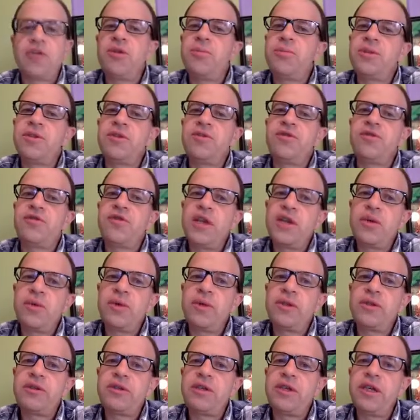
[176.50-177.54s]
terms of
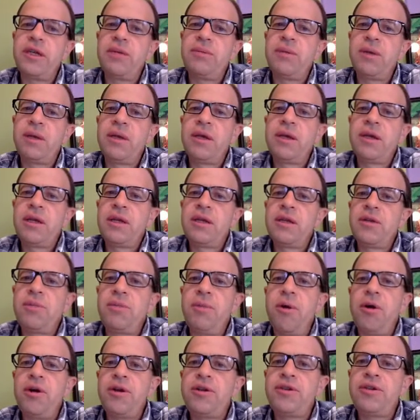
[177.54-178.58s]
frequency, the
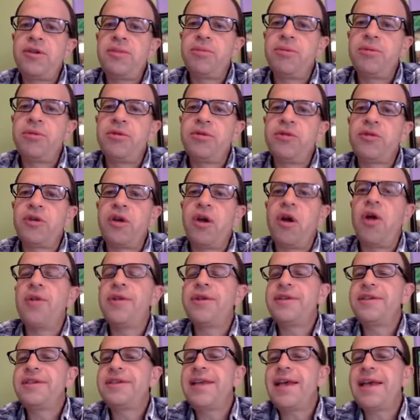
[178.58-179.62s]
participles are
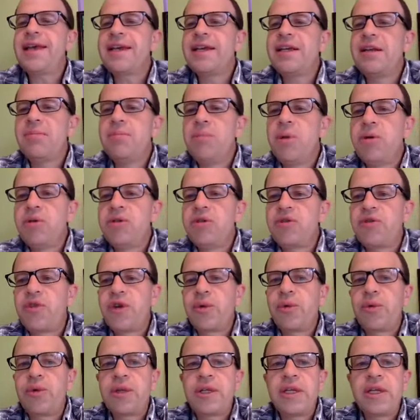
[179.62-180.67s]
the second most
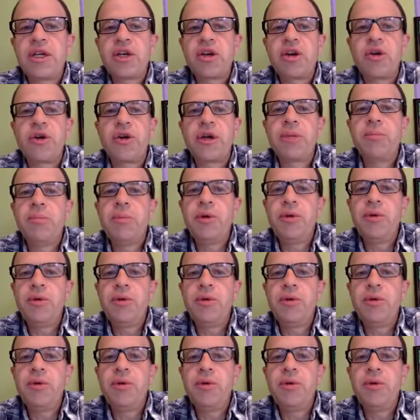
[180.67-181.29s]
frequently occurring